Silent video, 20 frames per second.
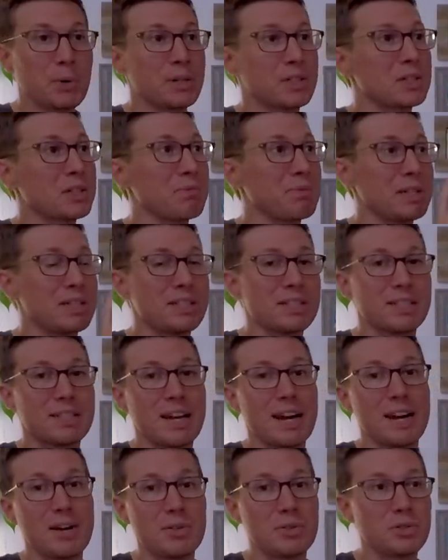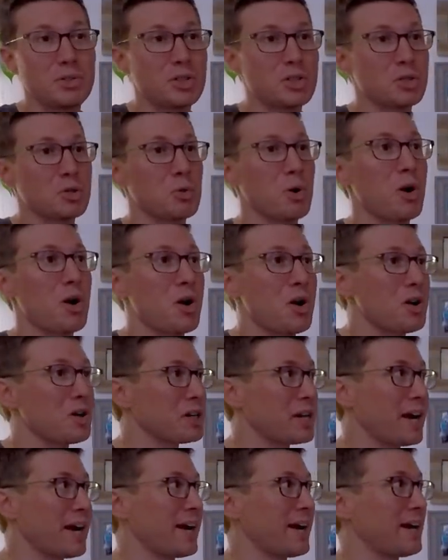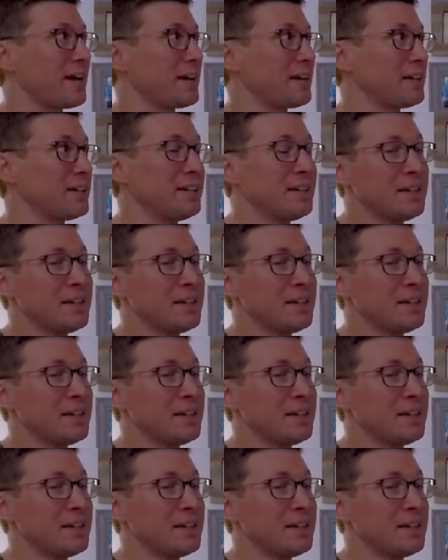and it's going to be stout and strong and,